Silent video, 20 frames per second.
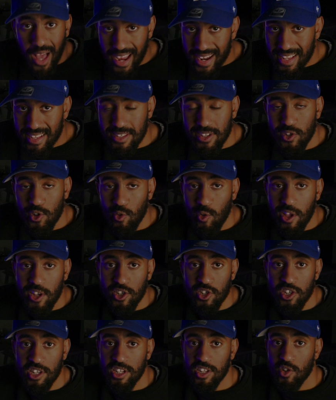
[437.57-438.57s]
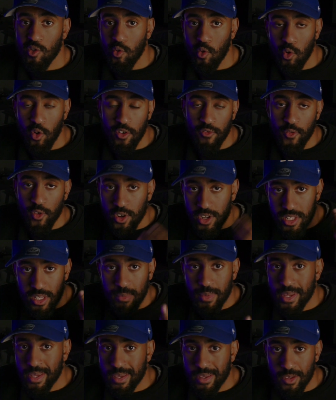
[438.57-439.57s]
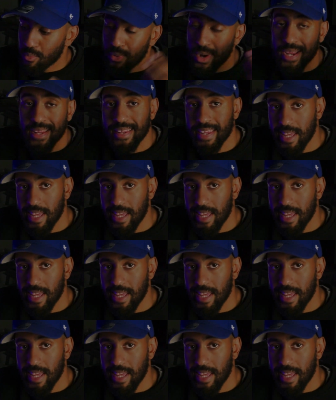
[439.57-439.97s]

lighting situation or for it to be bright